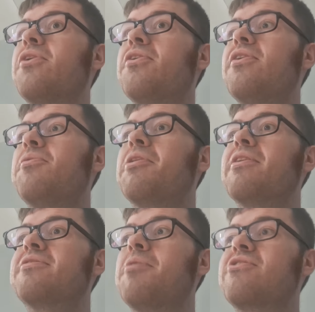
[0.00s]
course. Well,
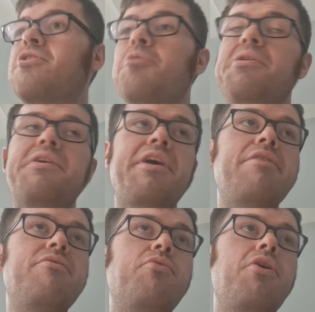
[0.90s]
especially Herbie
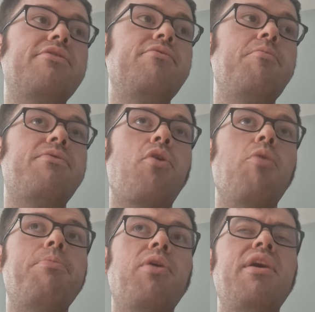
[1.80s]
Kane, who've worked with him
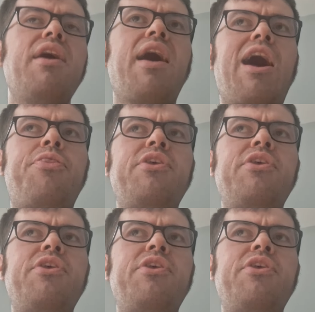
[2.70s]
before. But I